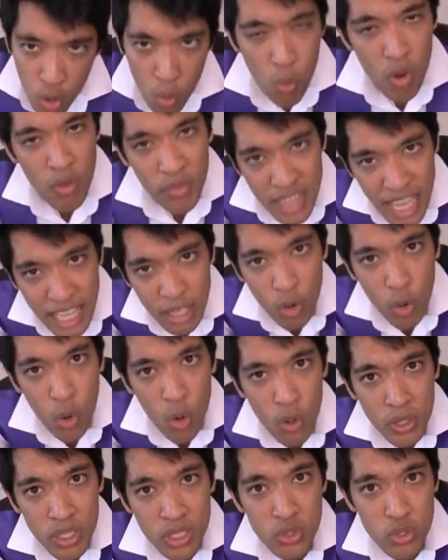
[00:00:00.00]
what that
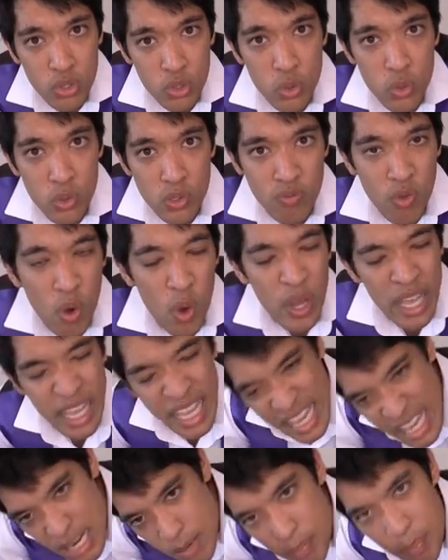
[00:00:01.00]
horn is used for?
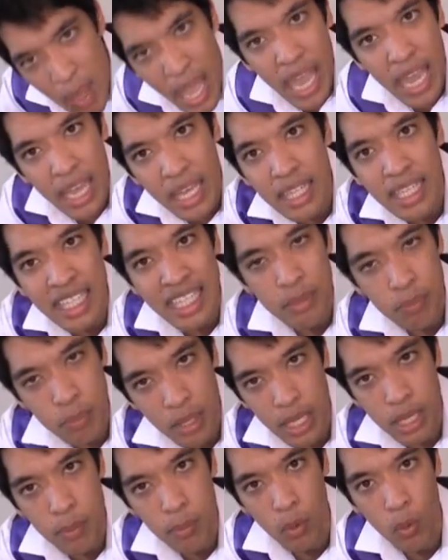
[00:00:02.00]
Impaling
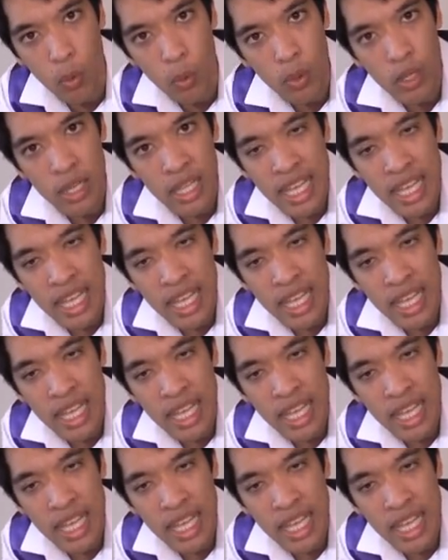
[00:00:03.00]
people.